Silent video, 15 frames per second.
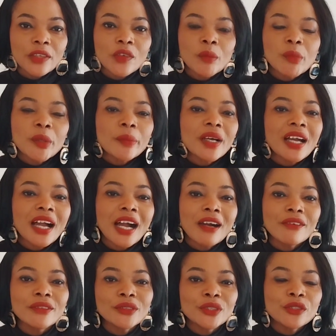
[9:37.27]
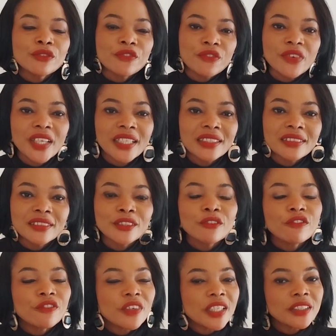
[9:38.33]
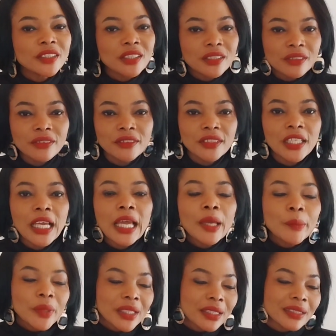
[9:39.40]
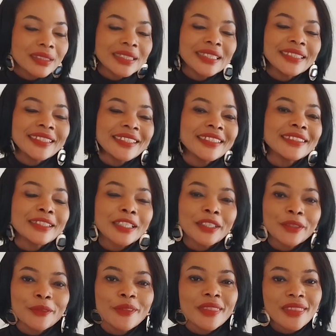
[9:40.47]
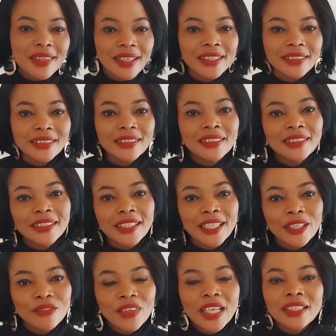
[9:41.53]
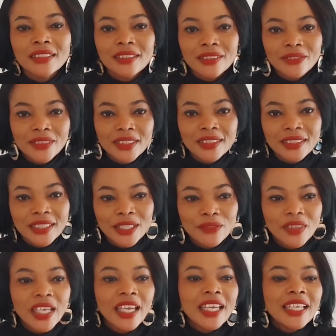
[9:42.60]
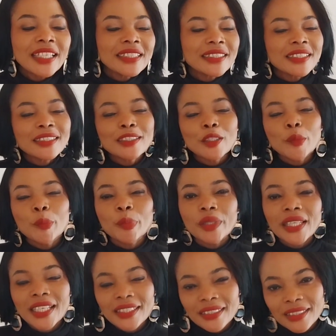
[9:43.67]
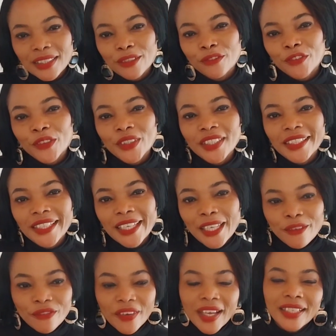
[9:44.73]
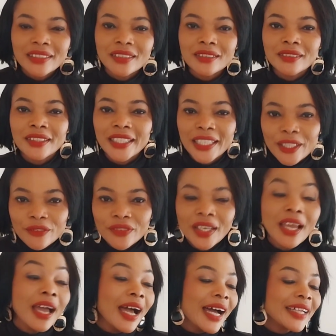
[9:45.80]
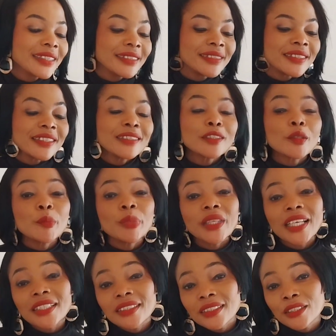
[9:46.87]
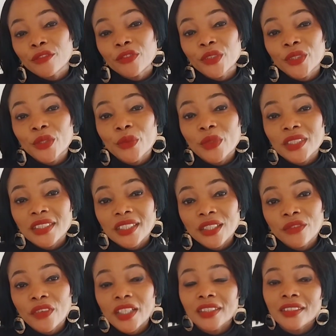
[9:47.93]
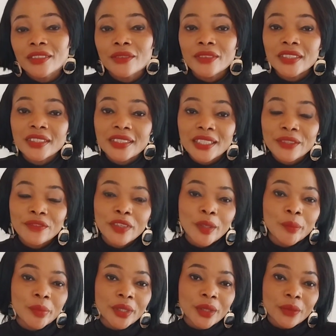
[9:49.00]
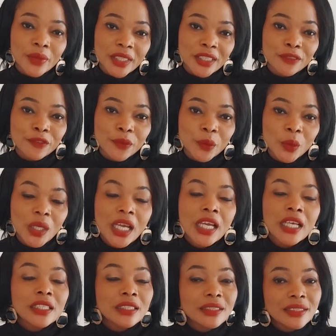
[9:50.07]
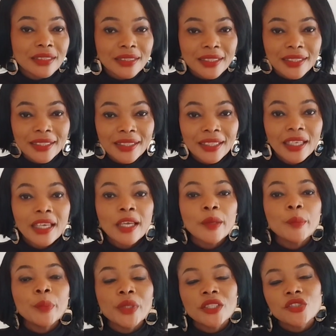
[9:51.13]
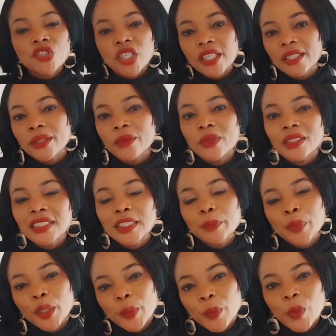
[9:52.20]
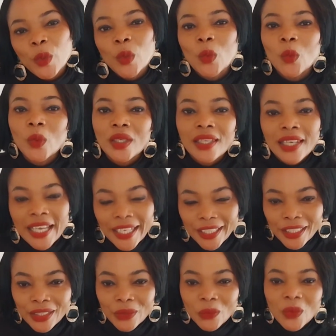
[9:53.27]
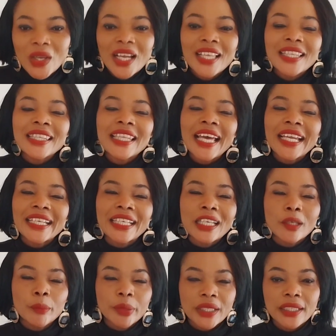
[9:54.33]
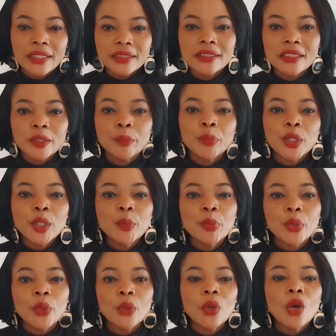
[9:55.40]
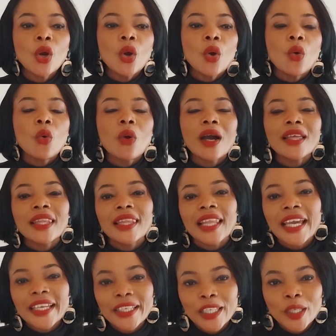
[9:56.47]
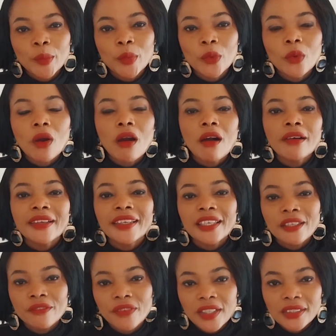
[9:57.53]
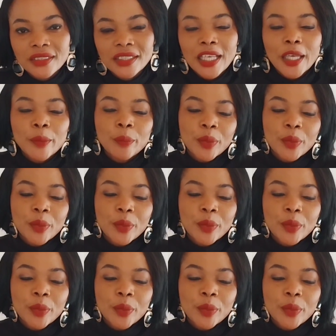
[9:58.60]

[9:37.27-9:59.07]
Remember how you felt? You felt good because it is a good thing to give and to receive. It is a blessing for the giver to give, and it is a blessing for the receiver to receive and be grateful. You see, be generous. People will like you. Likability. People who are likable are givers.